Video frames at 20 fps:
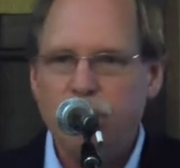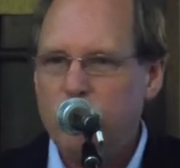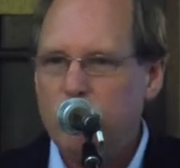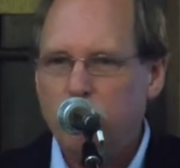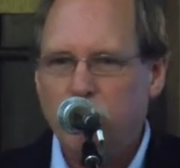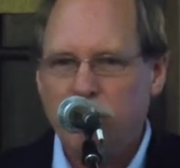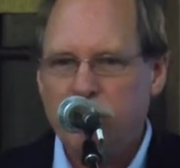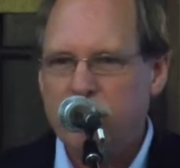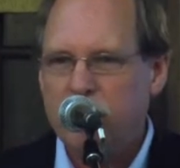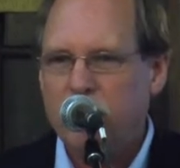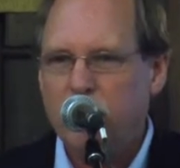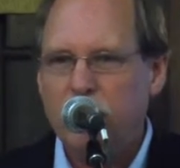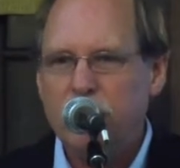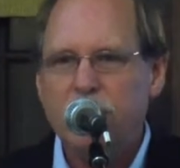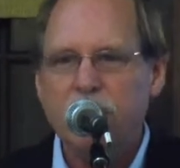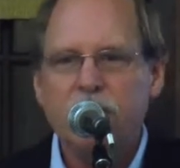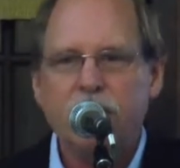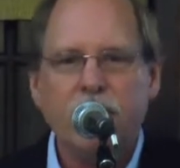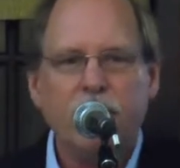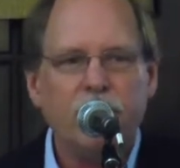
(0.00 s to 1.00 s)
the world's
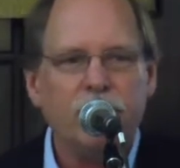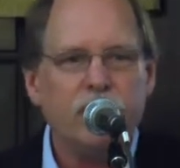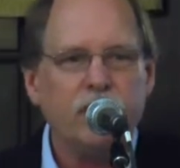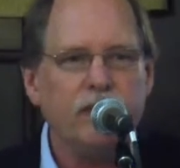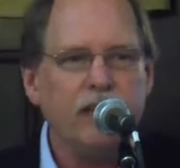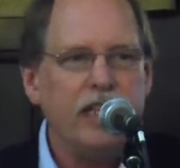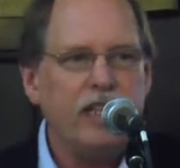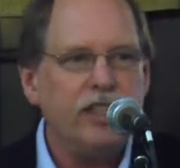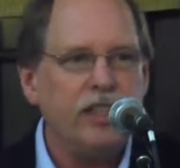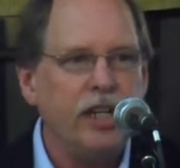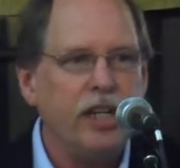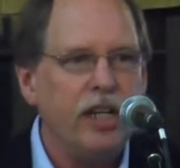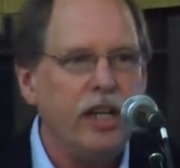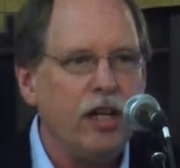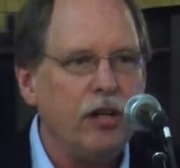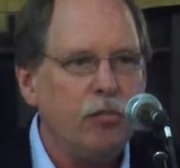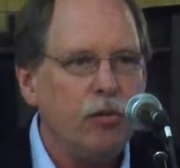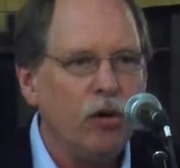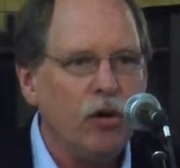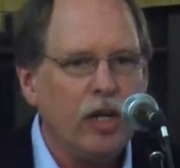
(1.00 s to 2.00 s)
largest conservation
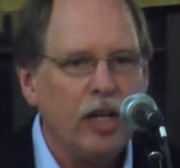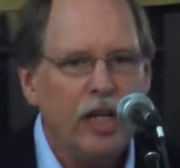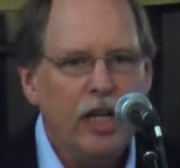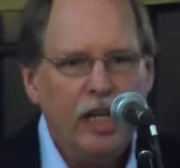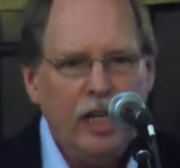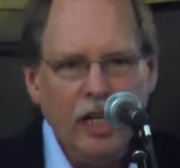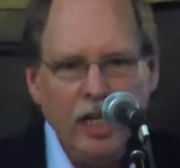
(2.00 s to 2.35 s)
network.